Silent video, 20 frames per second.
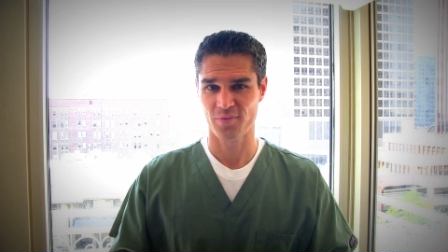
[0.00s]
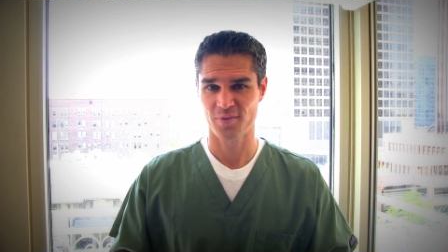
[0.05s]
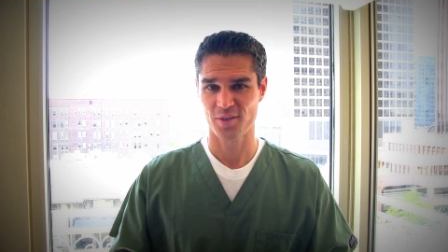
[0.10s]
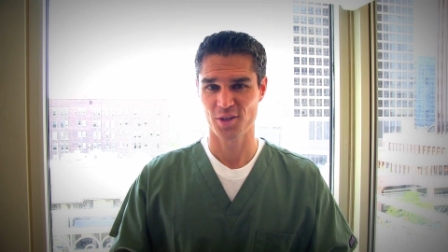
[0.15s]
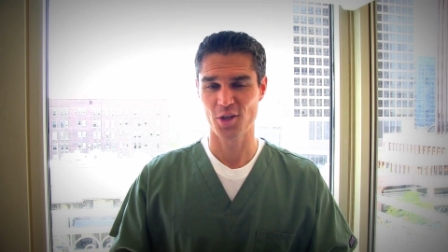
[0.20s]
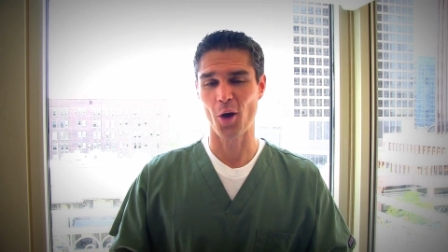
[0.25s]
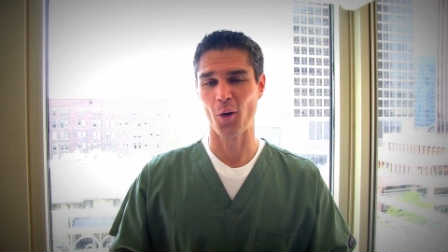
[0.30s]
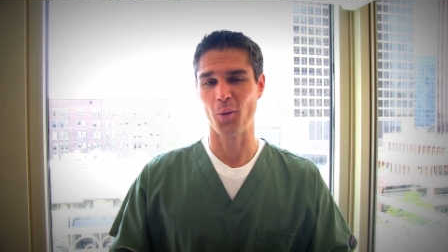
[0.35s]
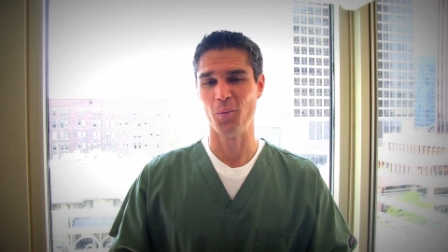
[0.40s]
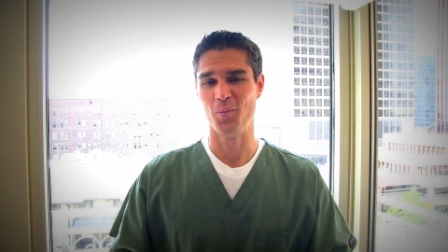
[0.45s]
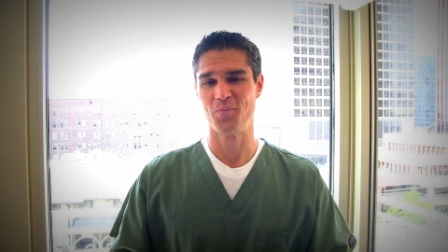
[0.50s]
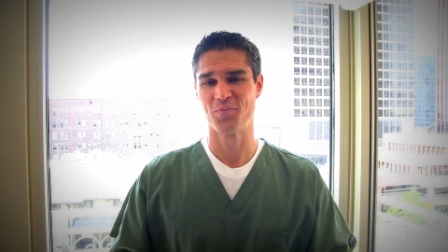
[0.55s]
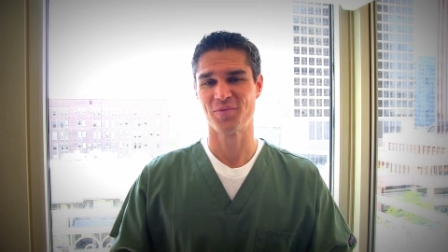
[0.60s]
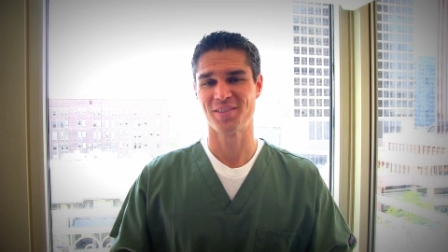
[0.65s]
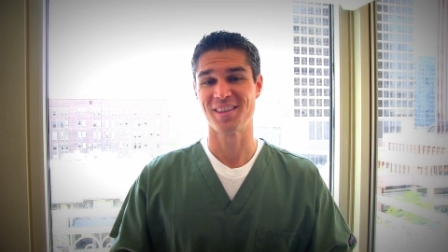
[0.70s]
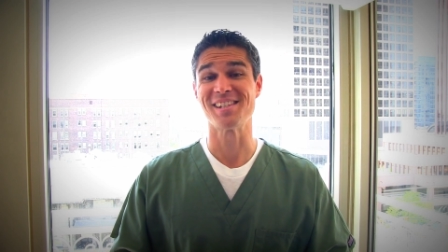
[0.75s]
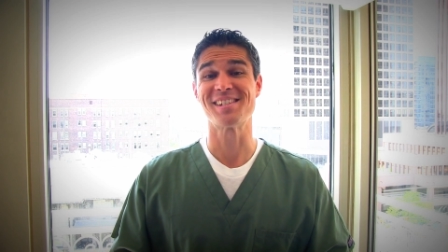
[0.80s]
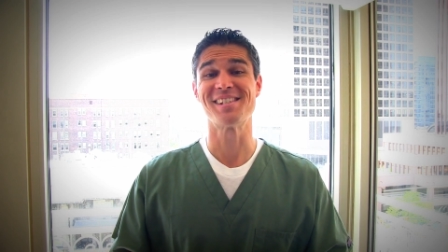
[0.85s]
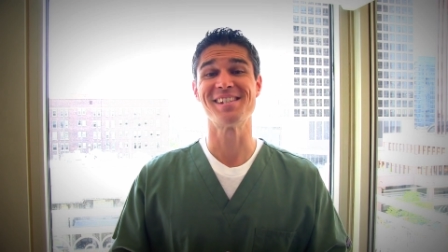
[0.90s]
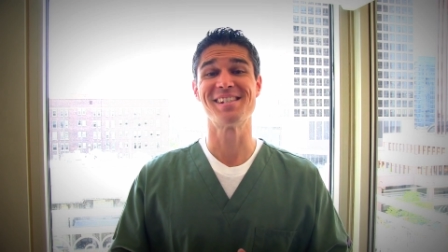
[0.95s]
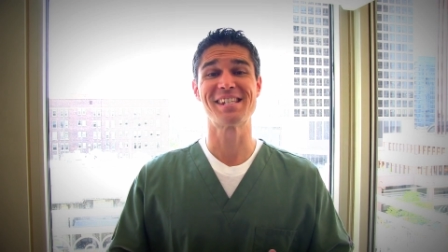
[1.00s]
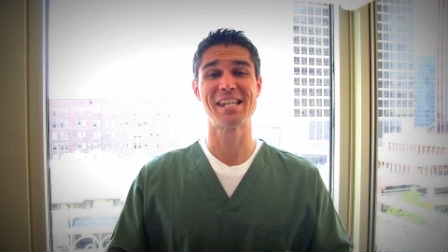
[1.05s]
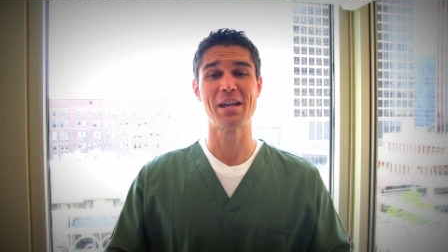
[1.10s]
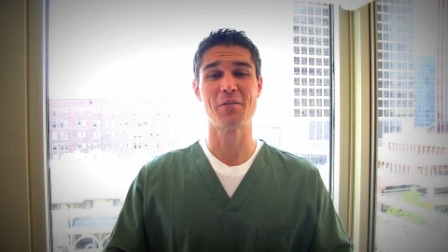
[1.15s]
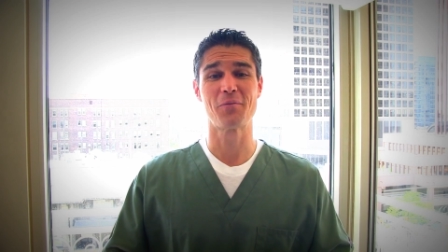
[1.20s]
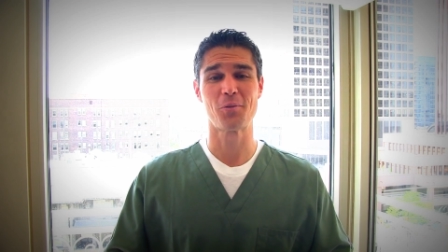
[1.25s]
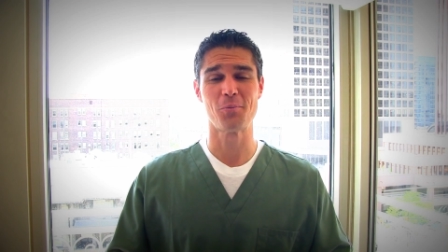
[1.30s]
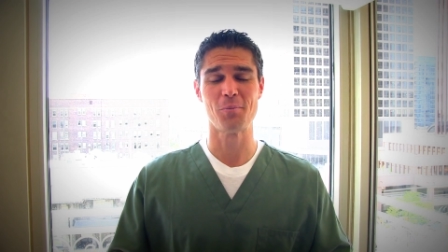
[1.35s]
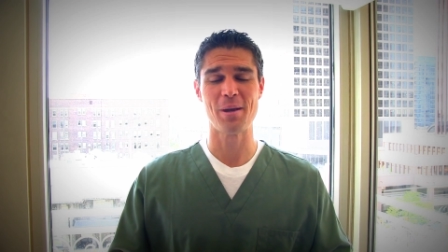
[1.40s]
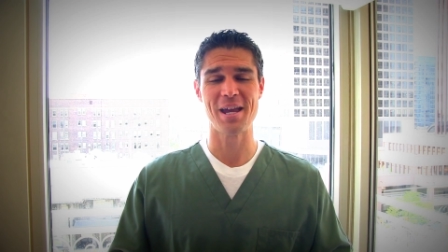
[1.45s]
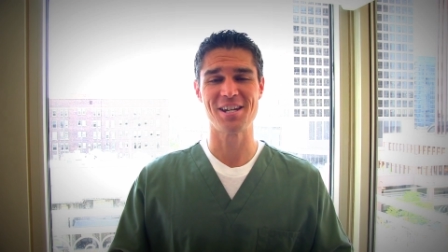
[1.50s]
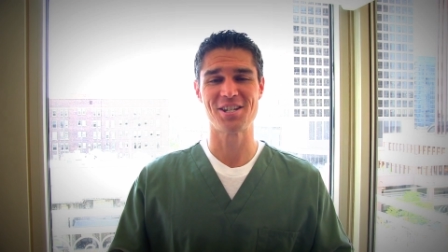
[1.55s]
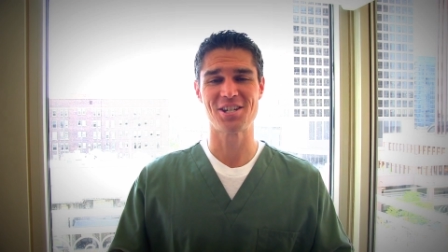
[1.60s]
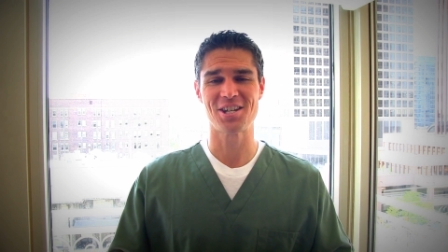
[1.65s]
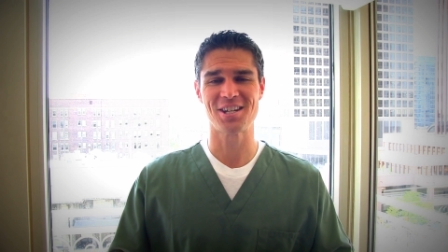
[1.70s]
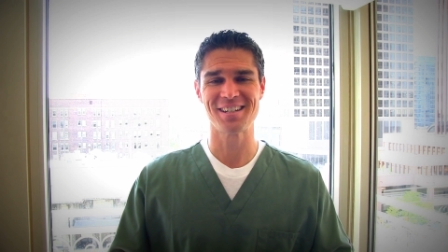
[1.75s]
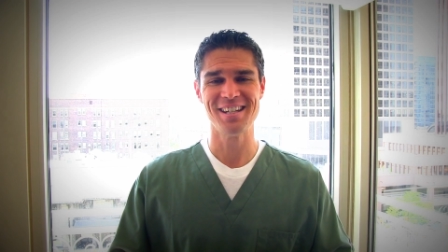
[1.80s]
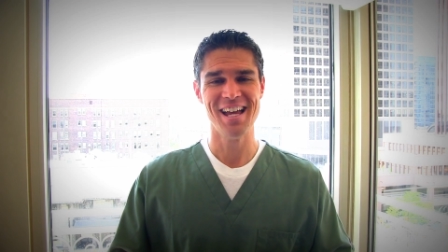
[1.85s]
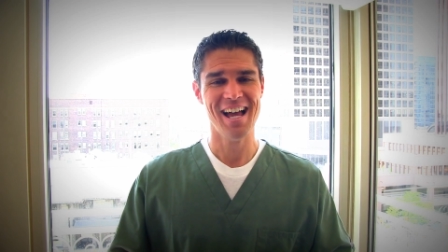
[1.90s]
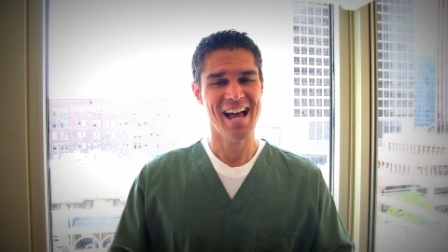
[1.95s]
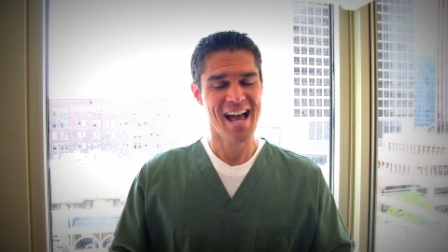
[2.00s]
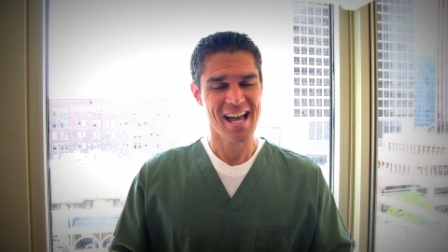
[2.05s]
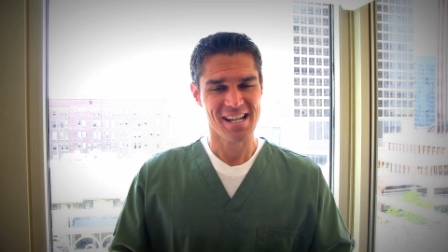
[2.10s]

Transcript: So, this is skin information.